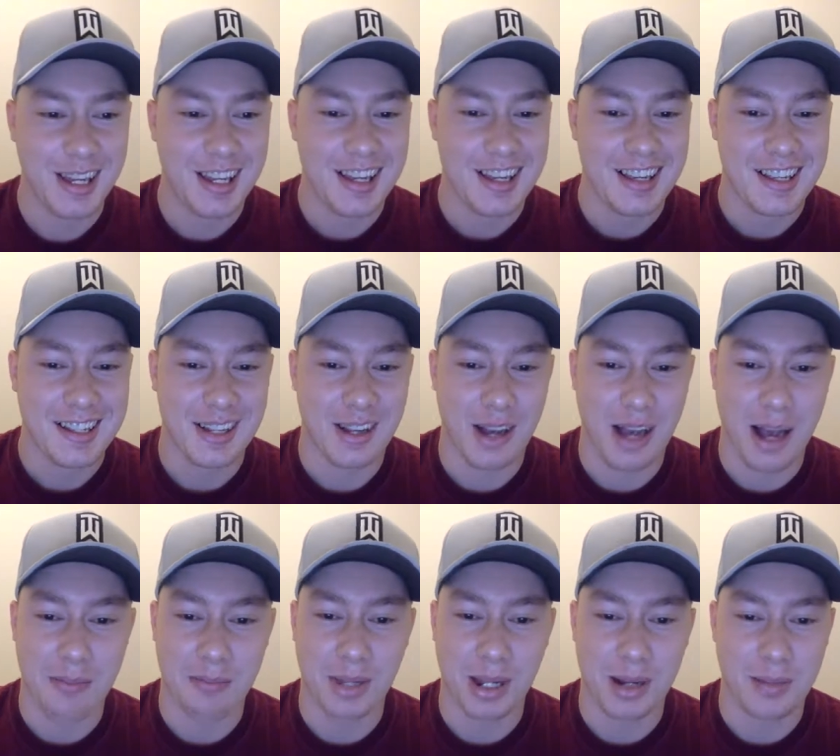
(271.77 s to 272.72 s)
So
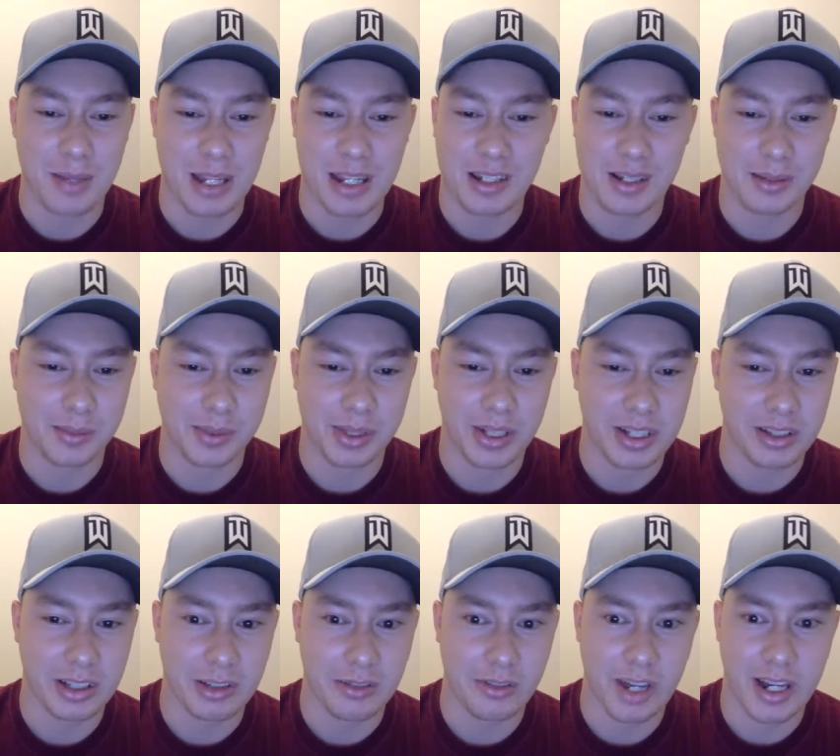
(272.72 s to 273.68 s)
I'm going to be
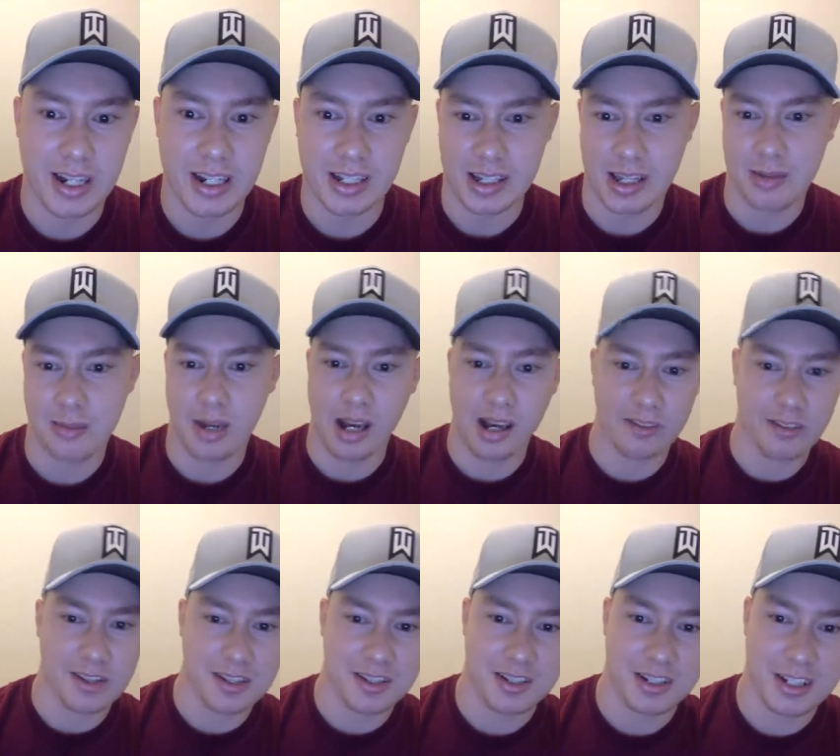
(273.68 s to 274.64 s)
completely fading them.
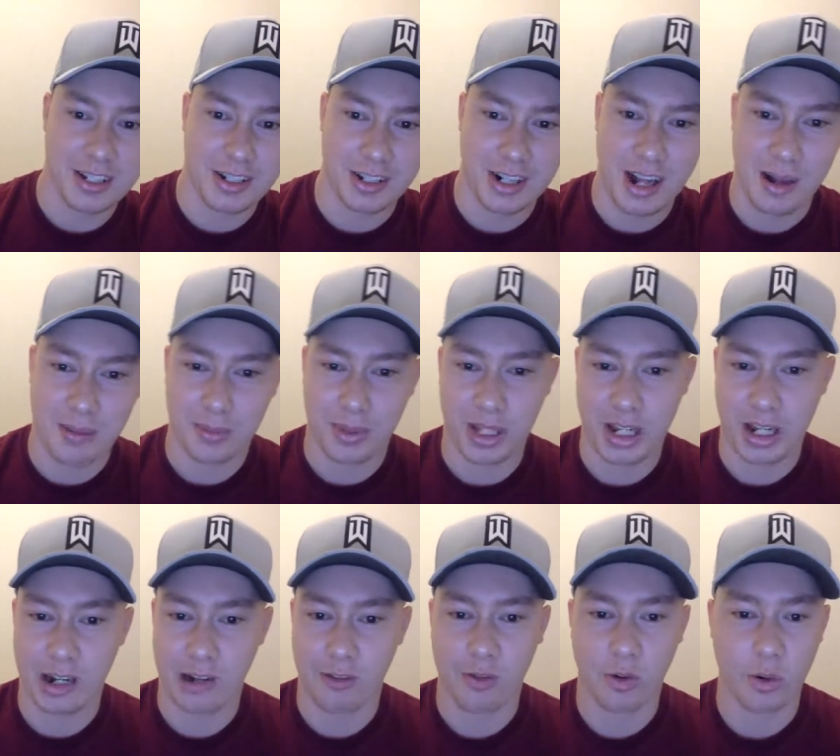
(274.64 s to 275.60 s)
Obviously, you're not playing
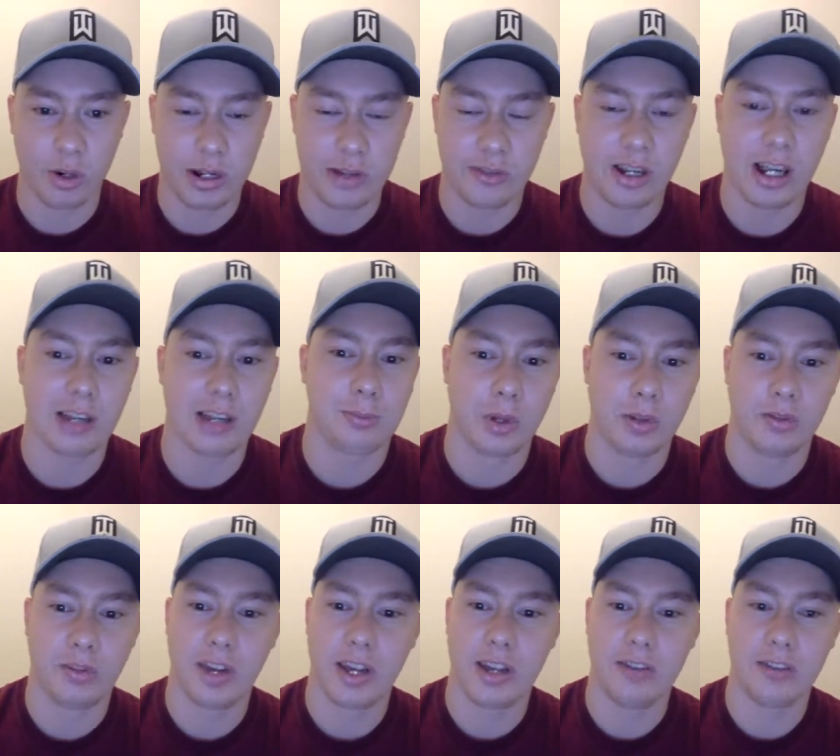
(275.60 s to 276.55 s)
a
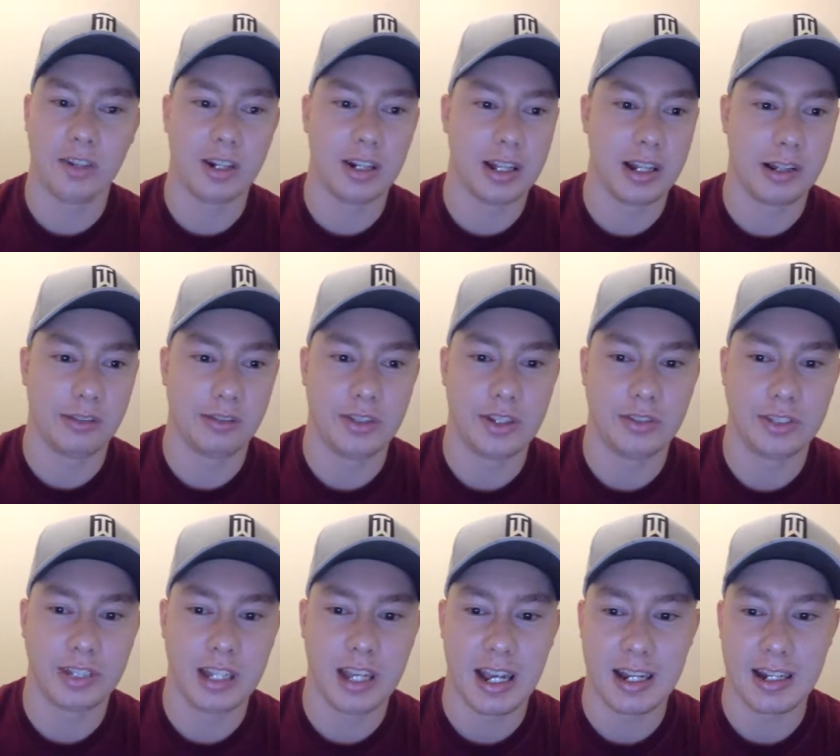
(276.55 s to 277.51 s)
45-point favorite and a
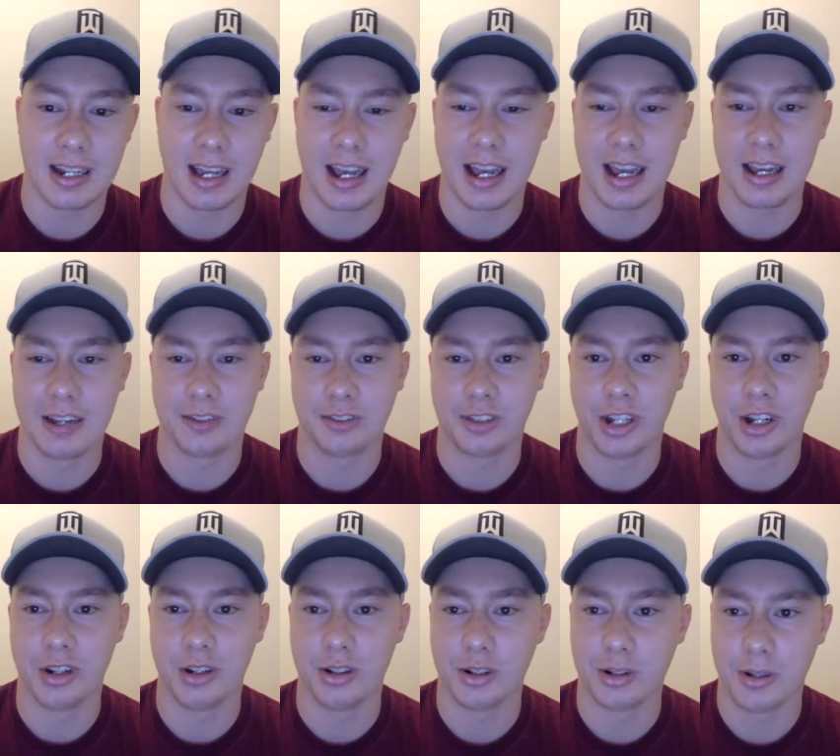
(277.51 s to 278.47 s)
58.5
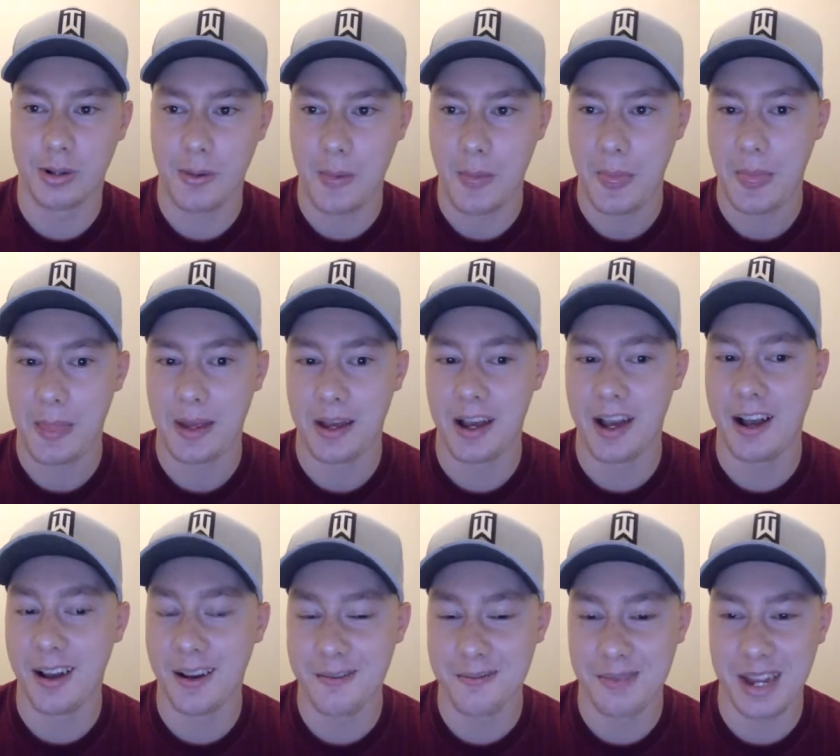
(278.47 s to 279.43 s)
total.
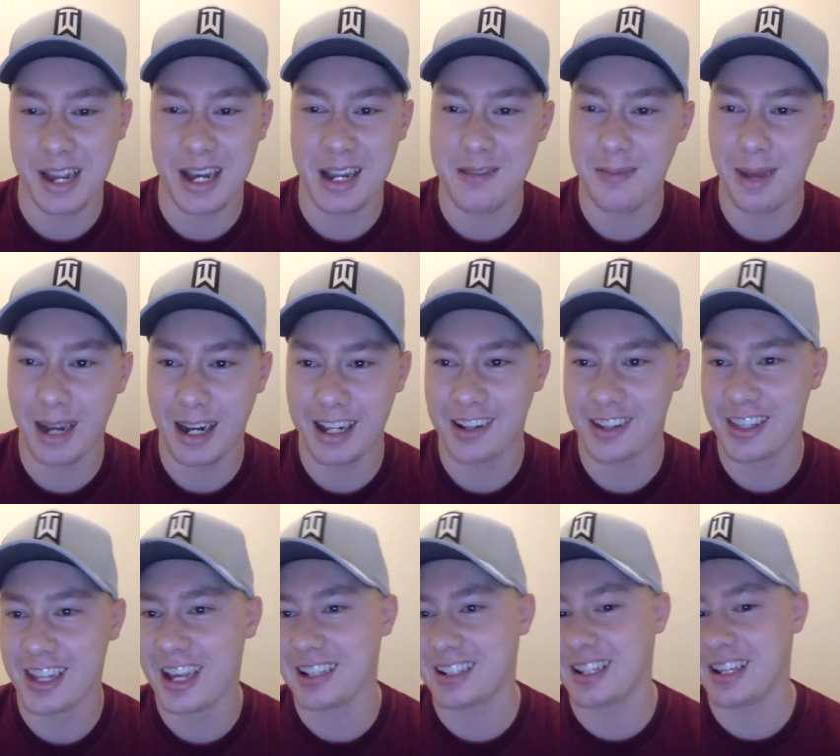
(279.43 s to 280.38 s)
Anybody on
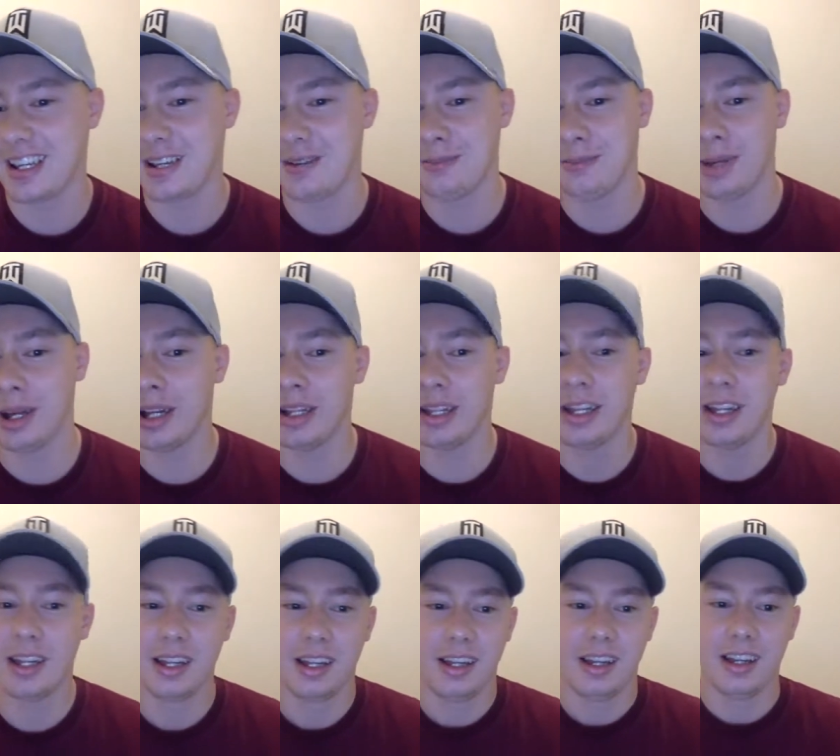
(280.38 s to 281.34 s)
that team, but
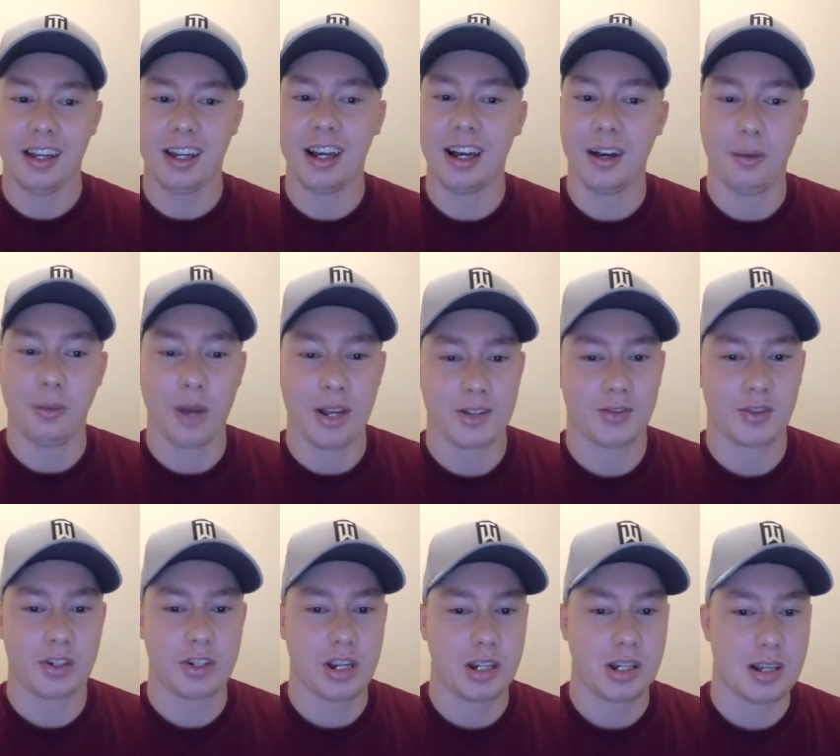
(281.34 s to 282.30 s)
West
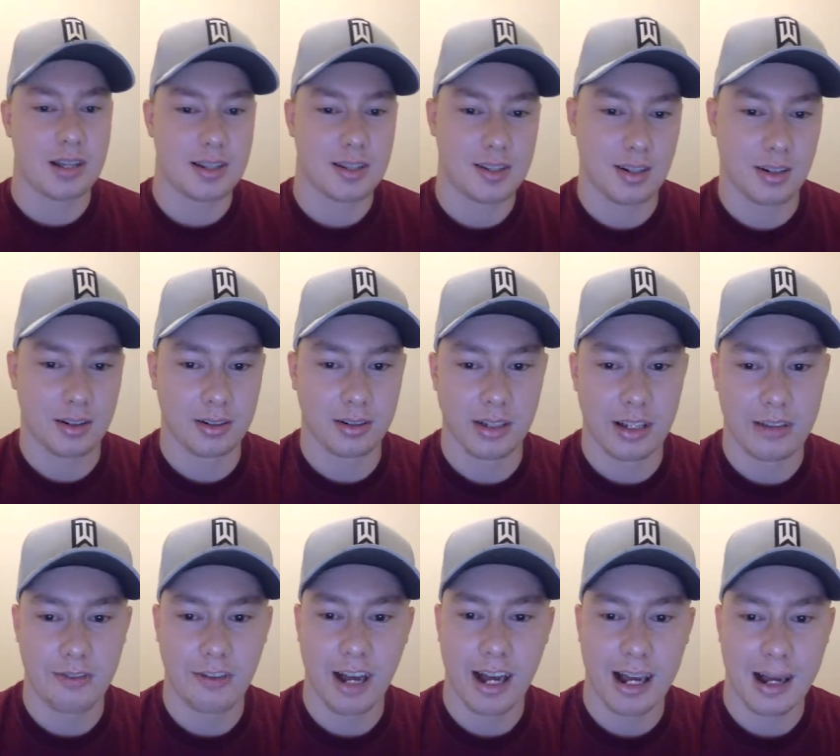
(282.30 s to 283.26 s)
Virginia is certainly
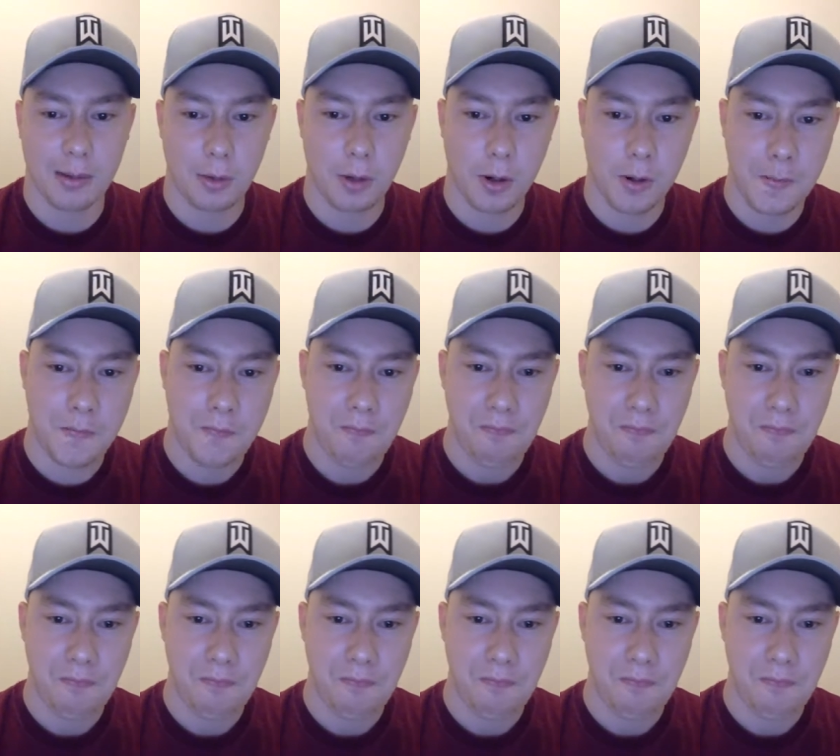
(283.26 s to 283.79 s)
viable.